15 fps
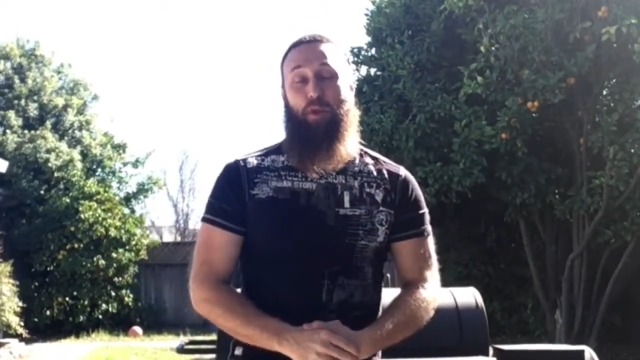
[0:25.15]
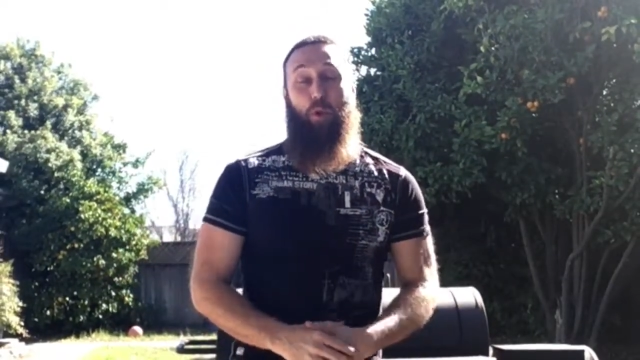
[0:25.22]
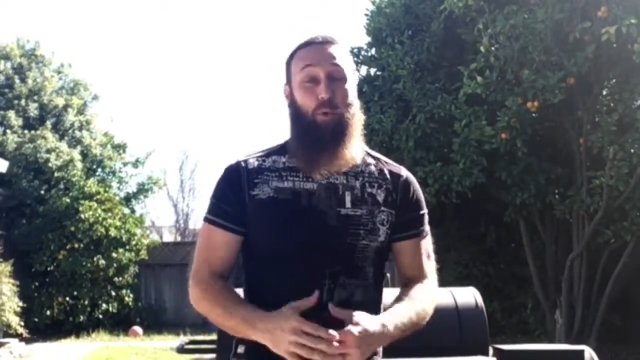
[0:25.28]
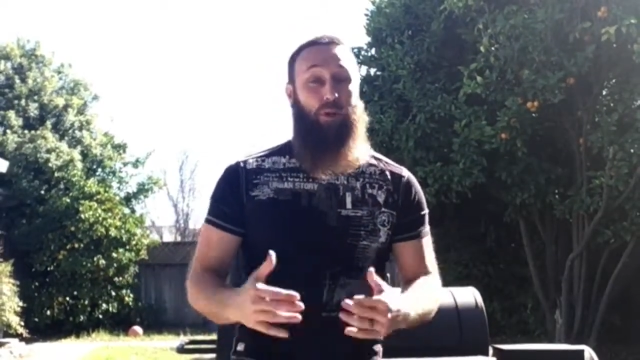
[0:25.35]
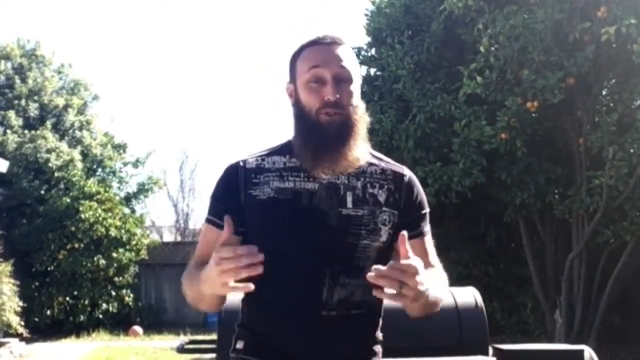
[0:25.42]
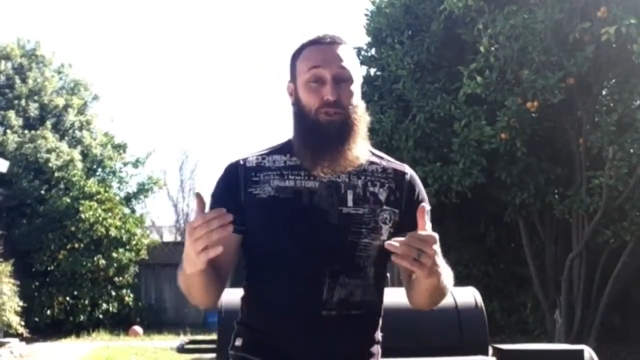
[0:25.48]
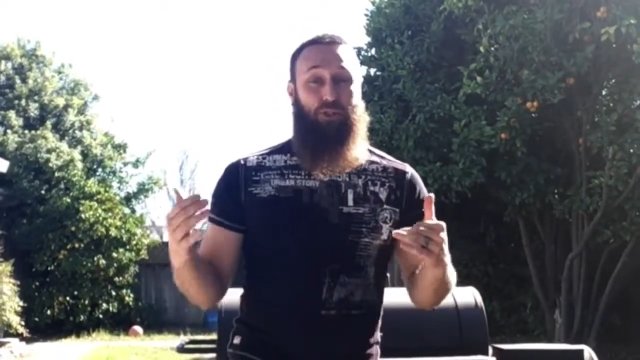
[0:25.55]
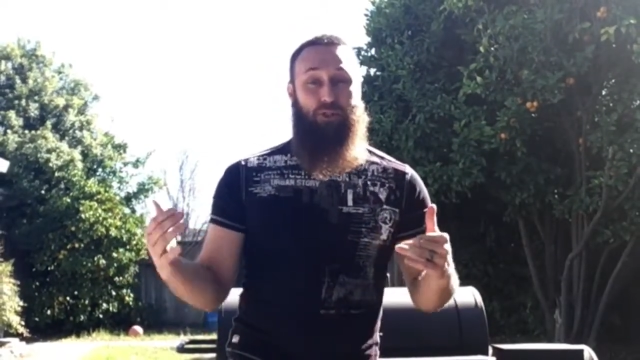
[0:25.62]

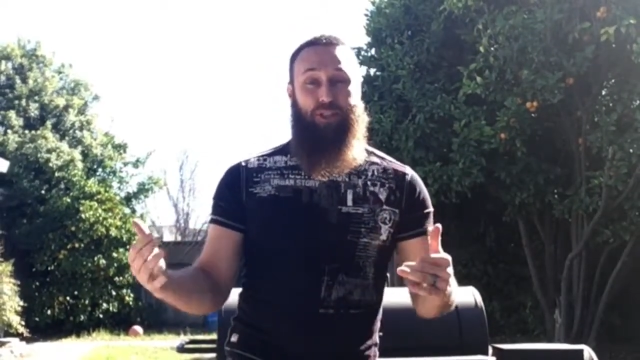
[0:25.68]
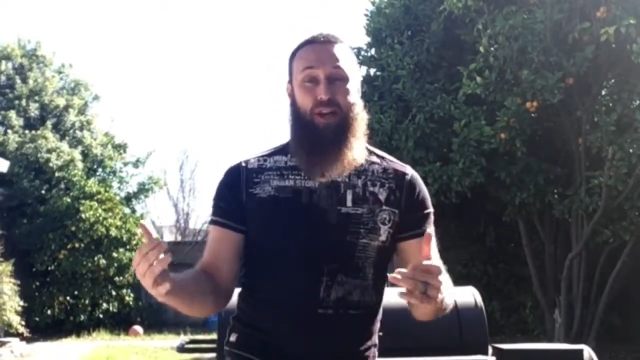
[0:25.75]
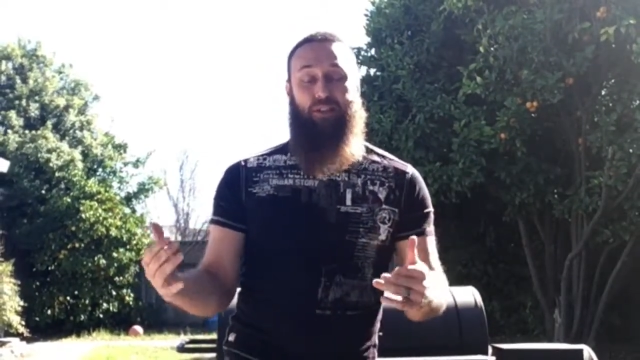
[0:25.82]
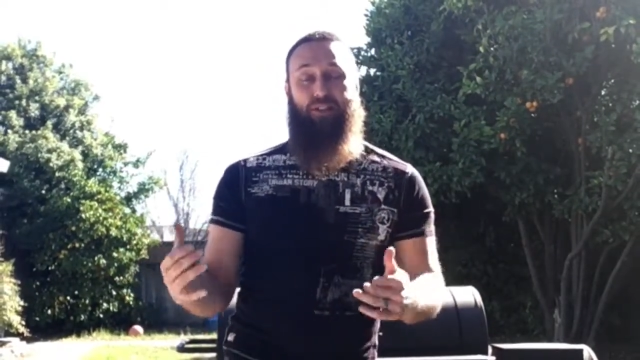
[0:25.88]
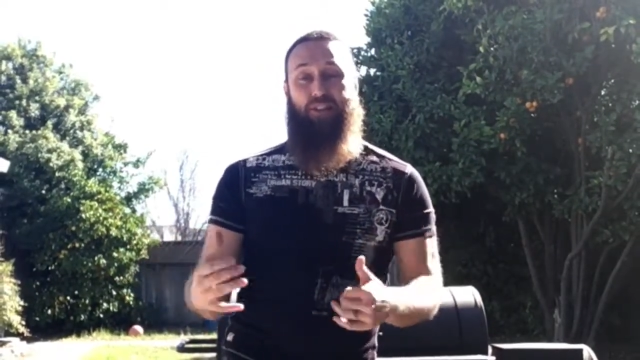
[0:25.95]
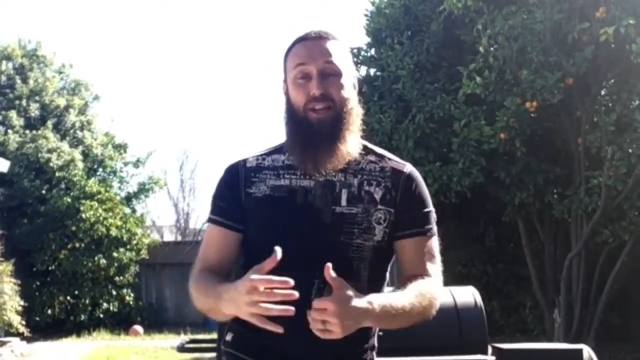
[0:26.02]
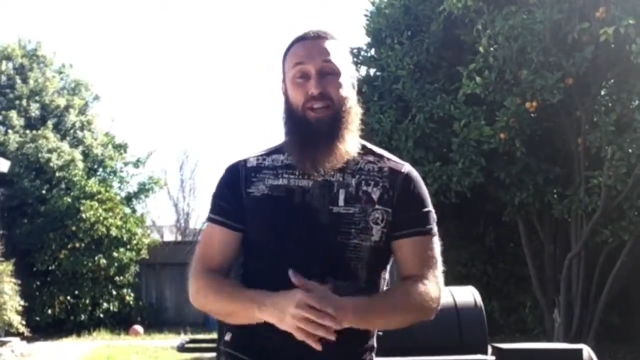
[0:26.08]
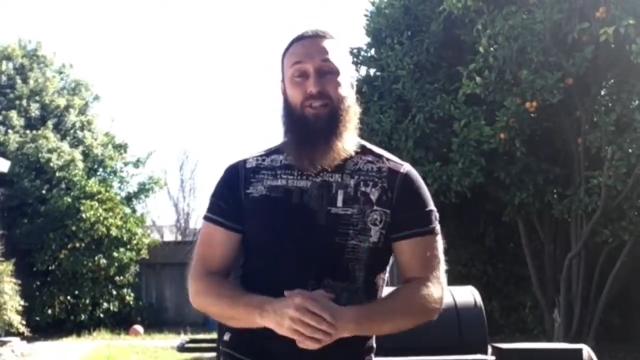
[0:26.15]
We're in
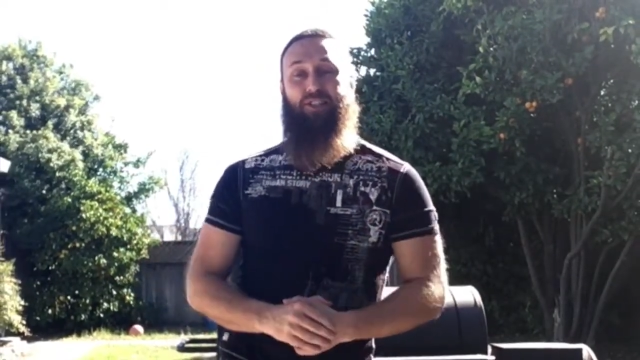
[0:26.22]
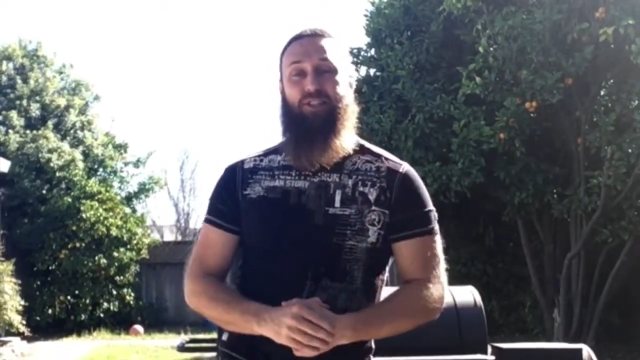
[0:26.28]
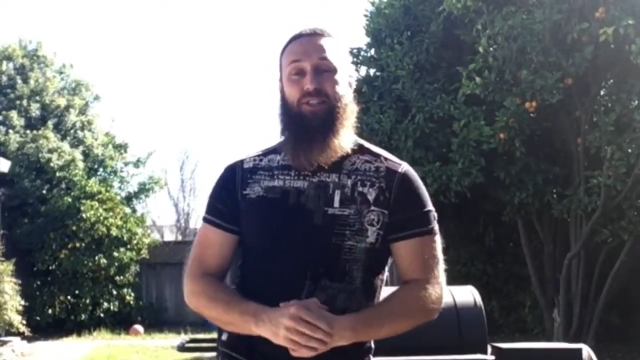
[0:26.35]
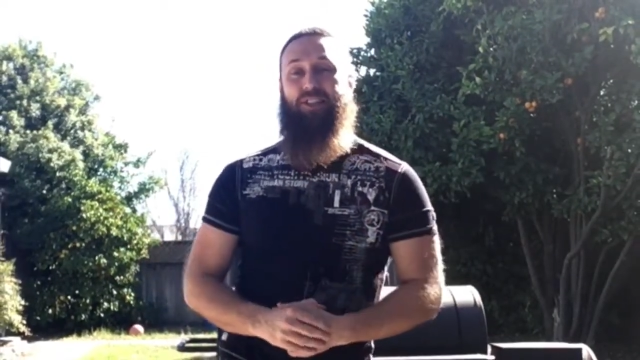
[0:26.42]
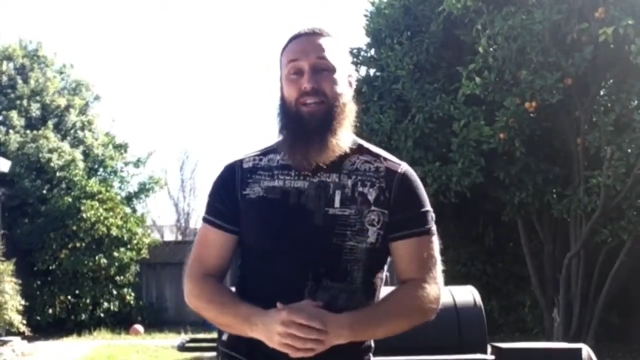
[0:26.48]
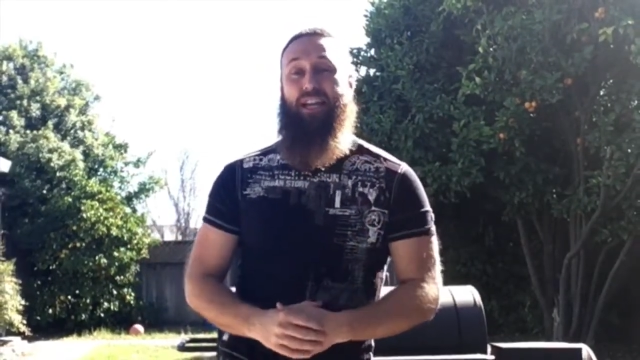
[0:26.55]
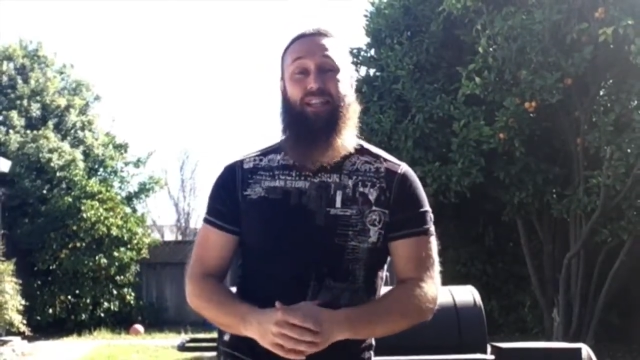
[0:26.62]
2018,